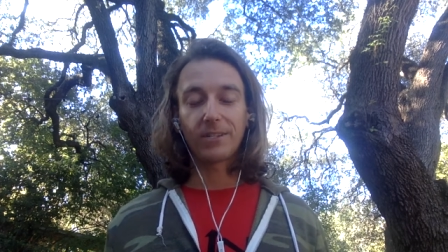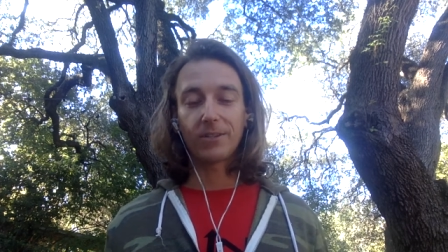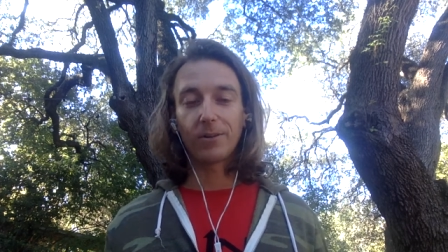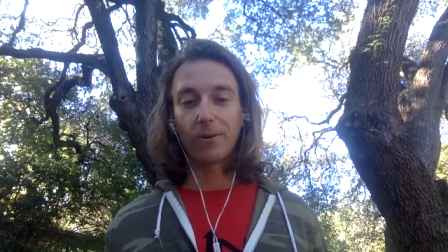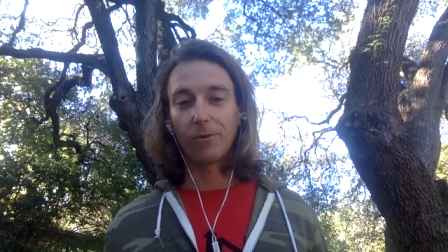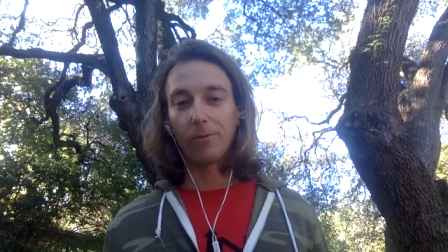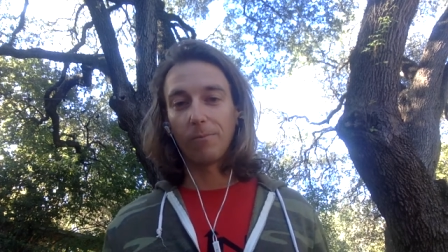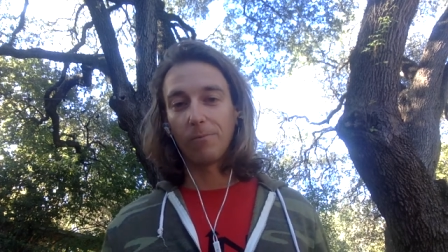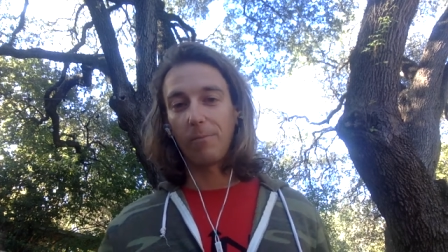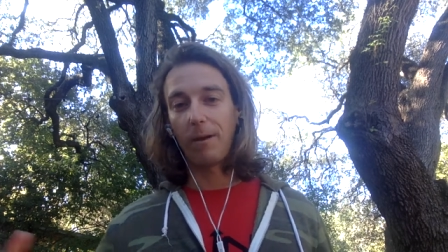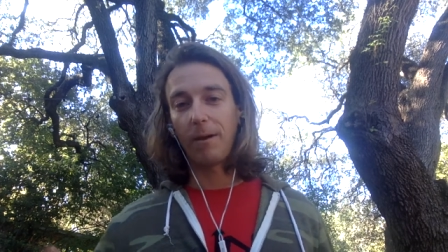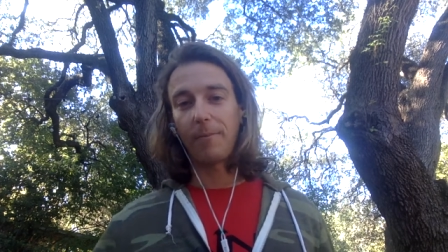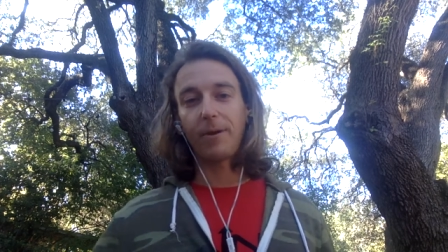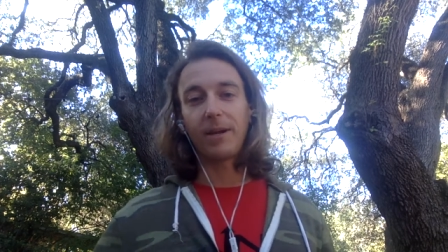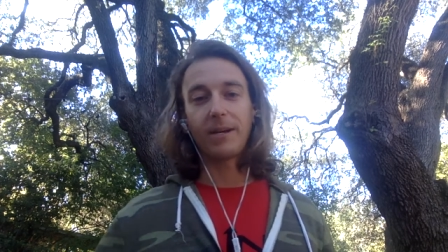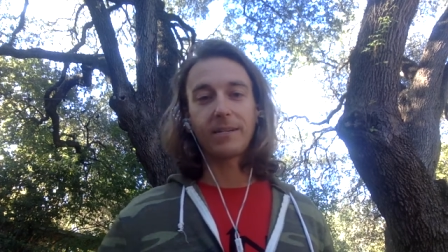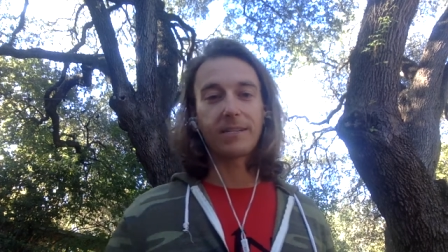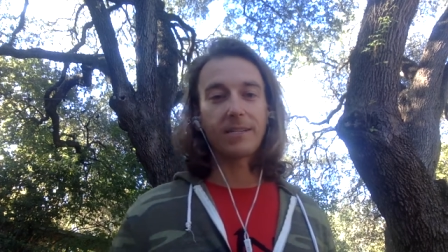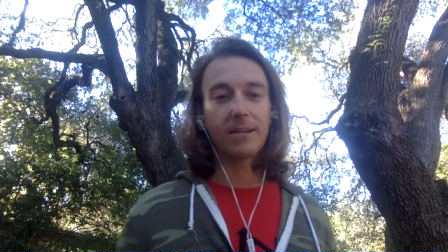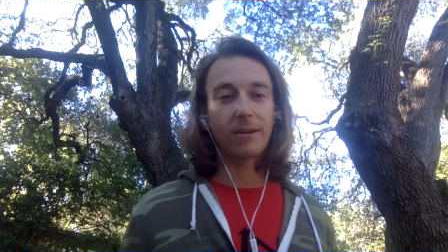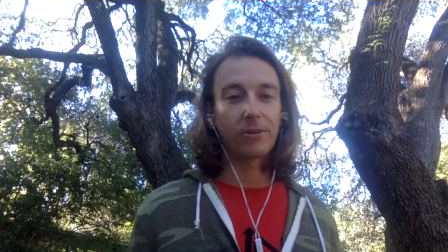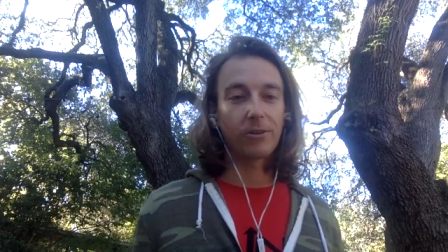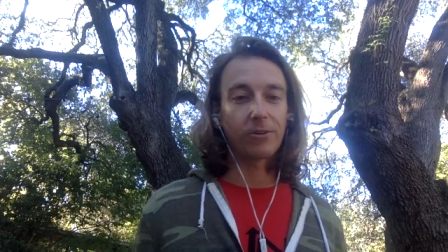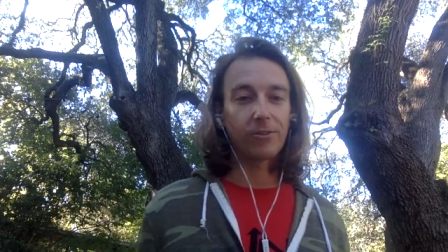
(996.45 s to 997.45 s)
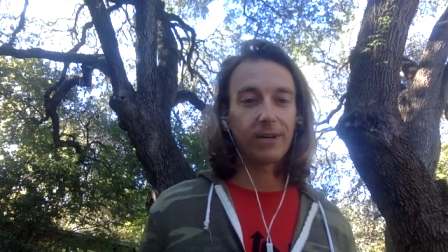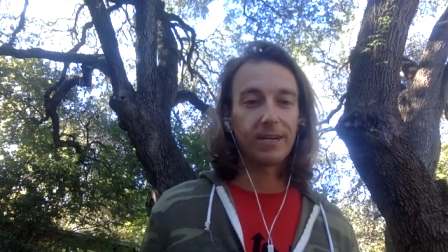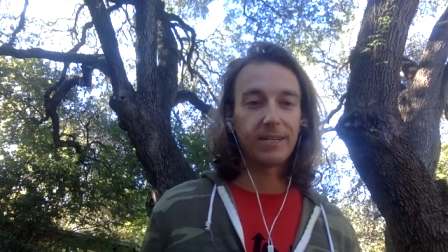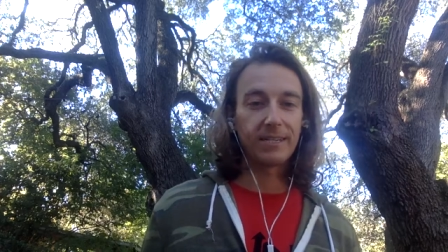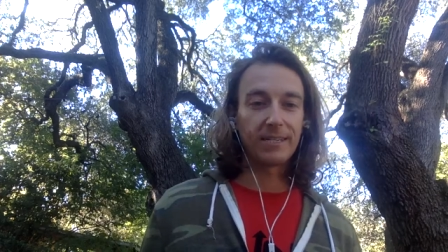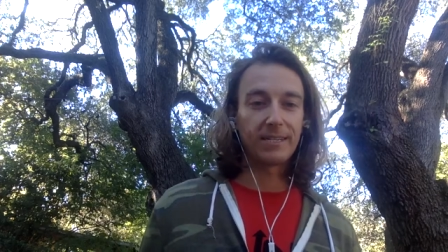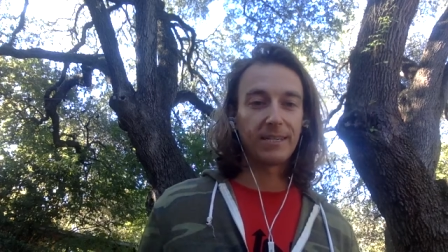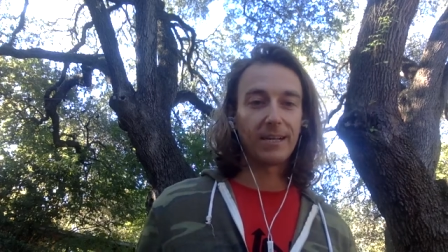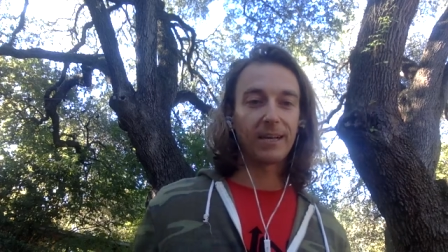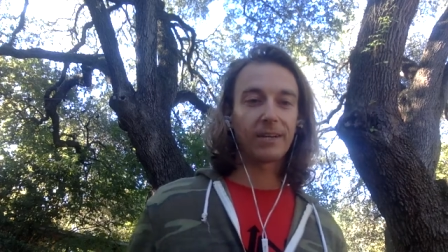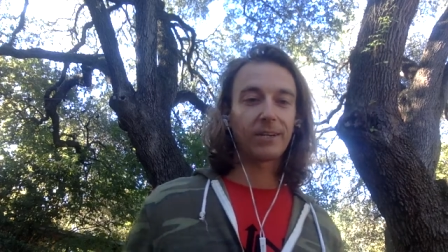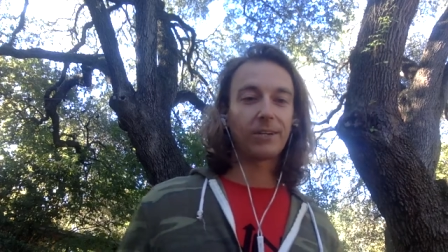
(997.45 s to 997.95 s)
So maybe I sound
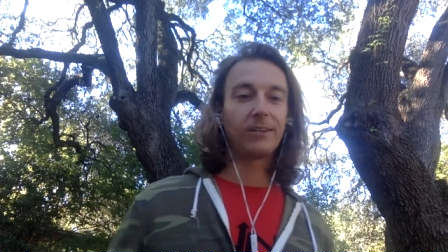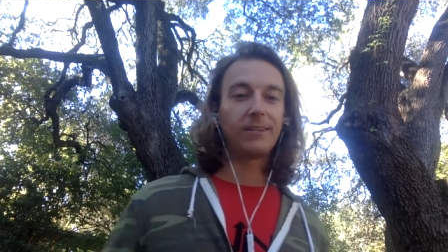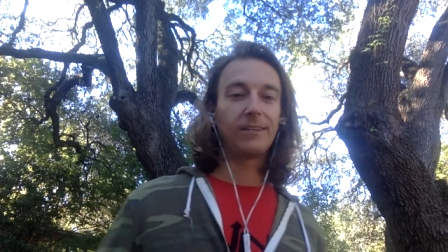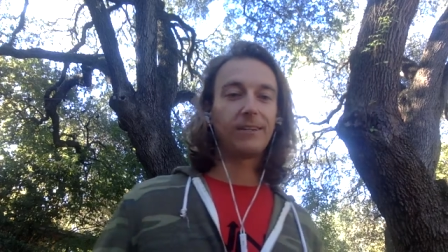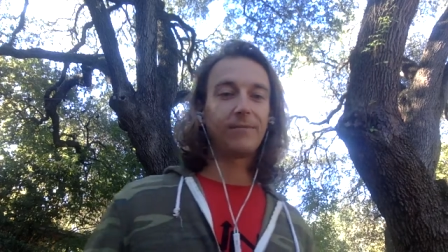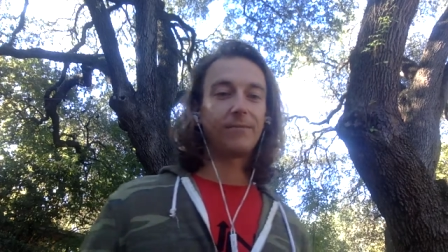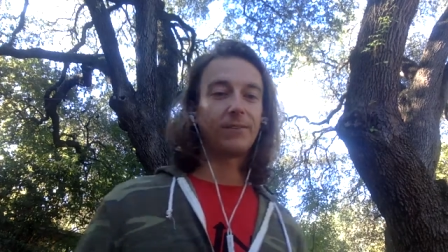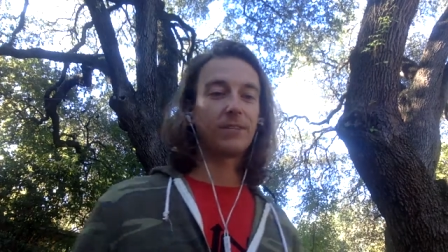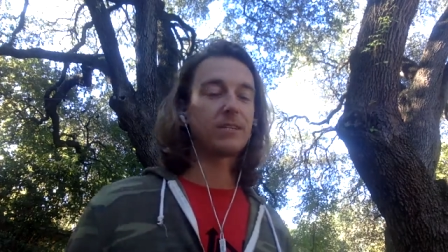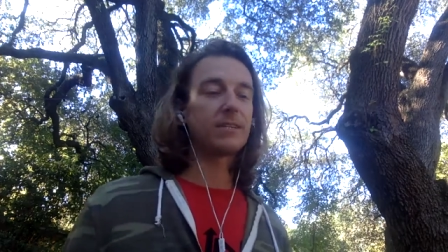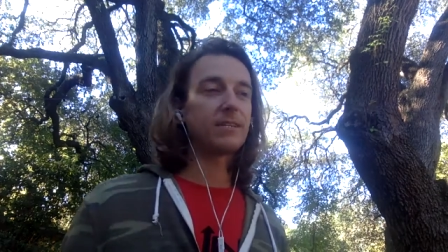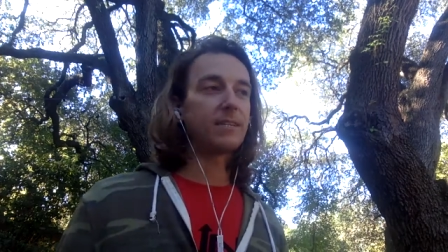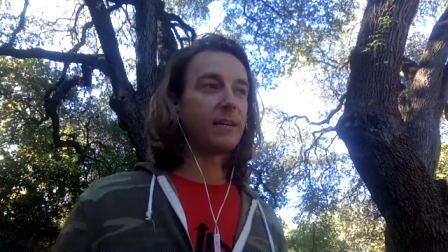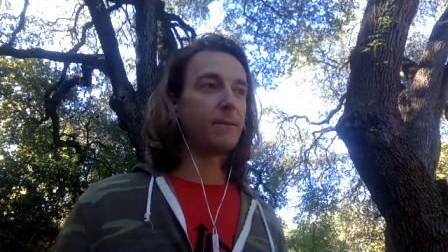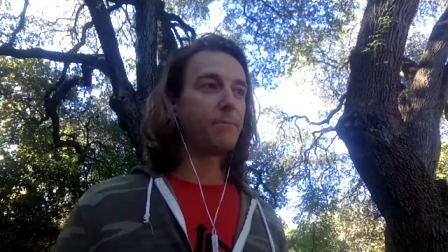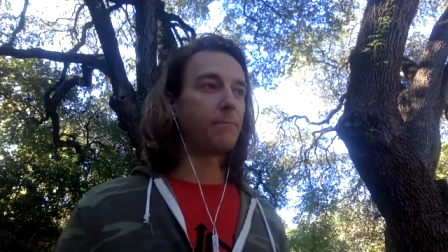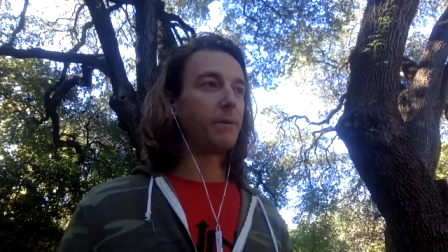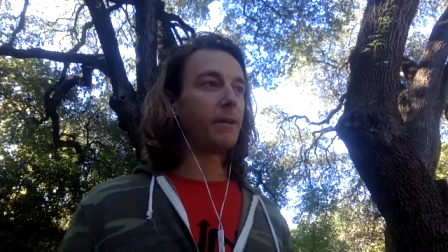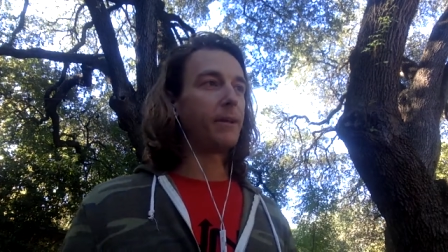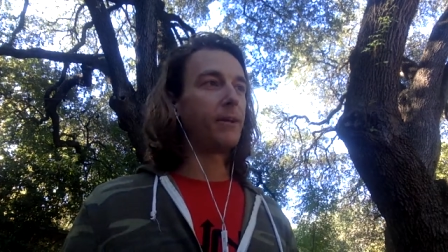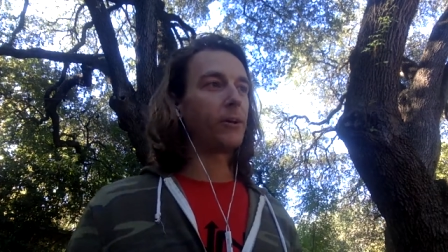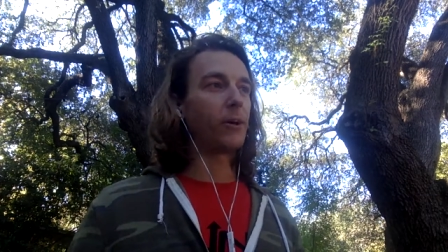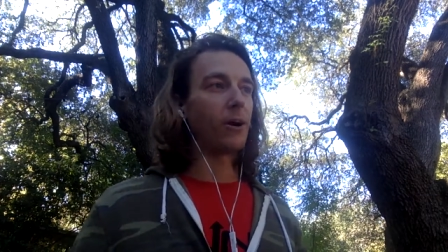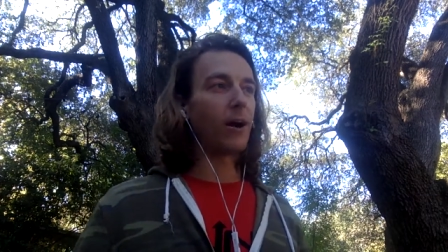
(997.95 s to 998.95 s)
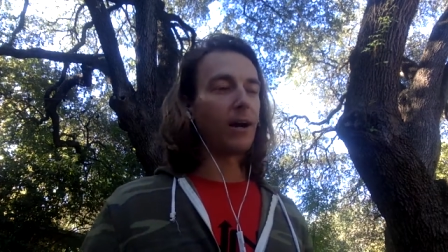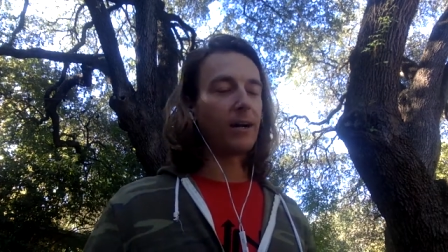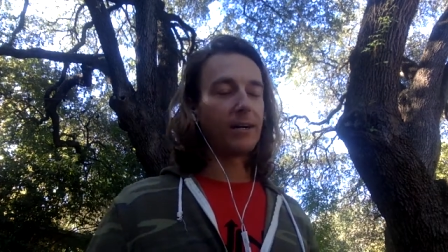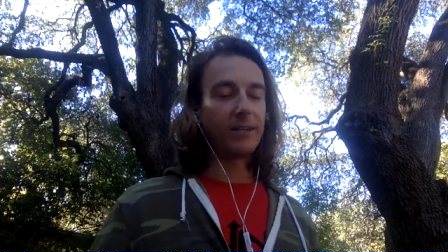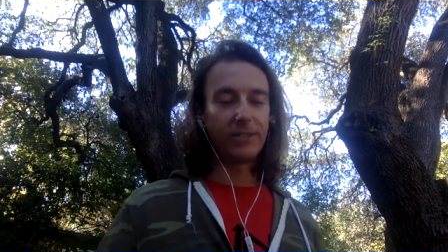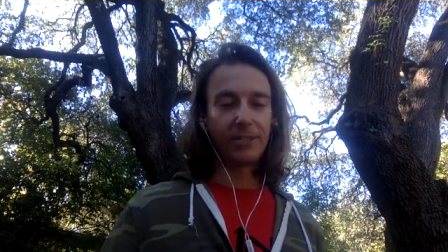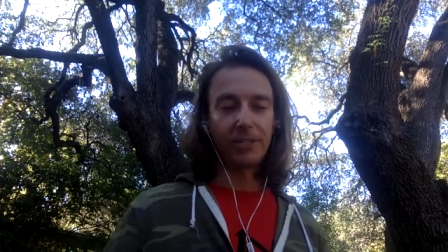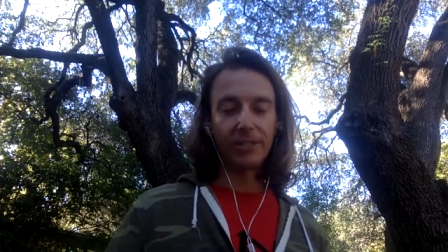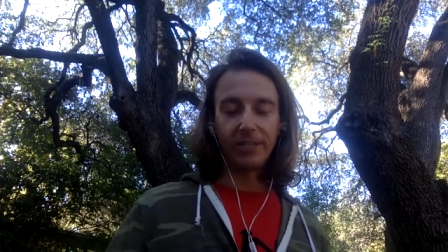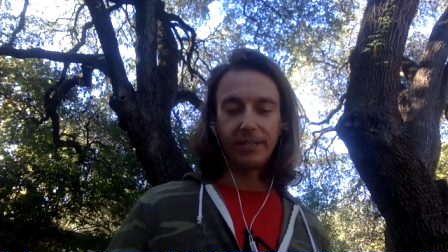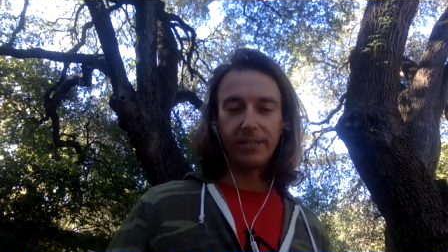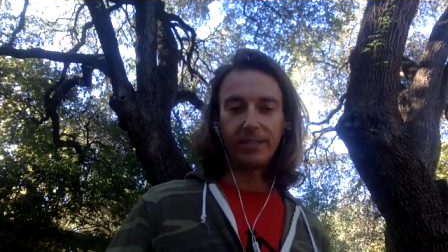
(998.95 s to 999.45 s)
crazy. I couldn't even say
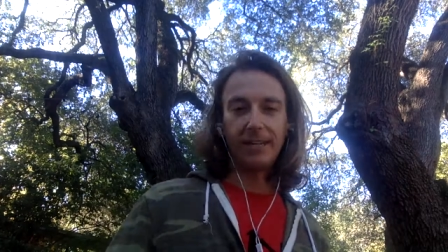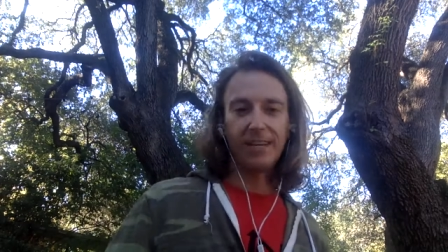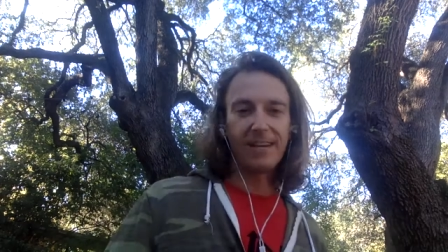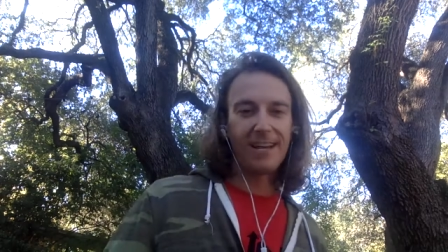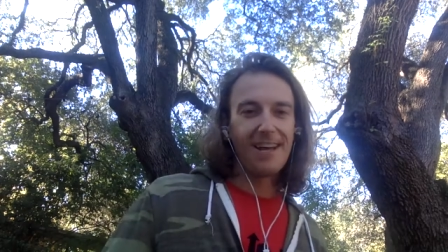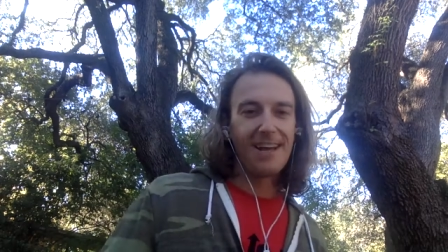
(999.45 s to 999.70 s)
meteorology,